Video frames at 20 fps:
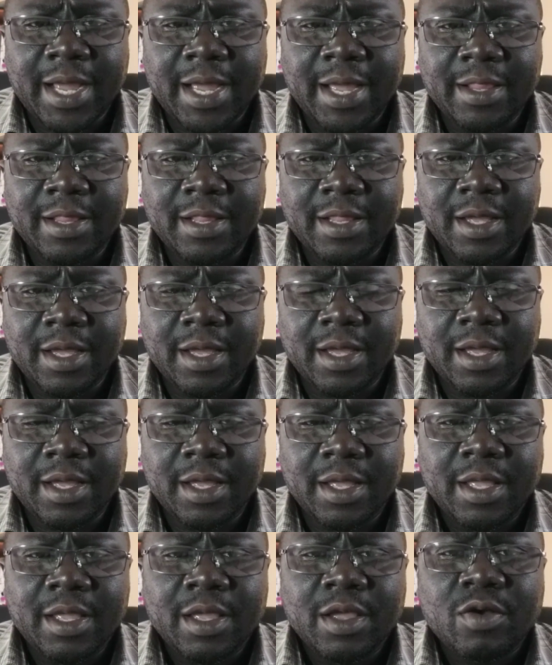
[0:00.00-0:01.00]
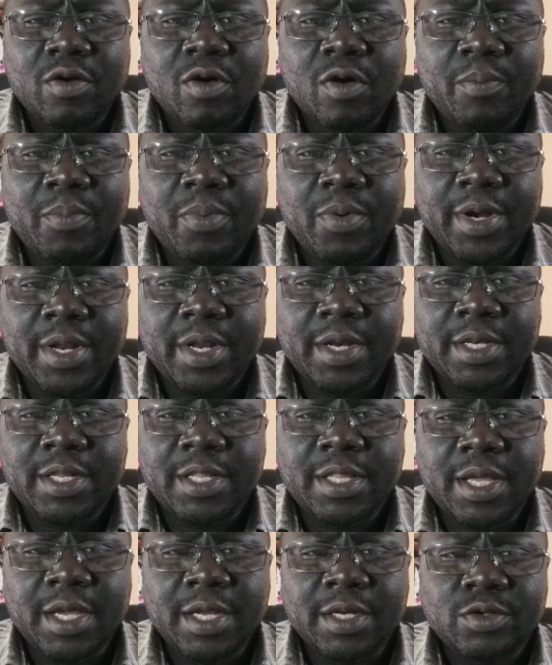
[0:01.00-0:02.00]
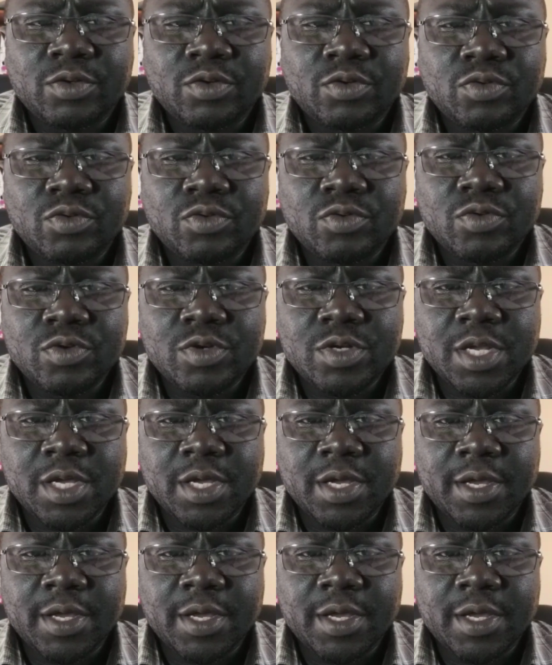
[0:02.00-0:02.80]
other components that could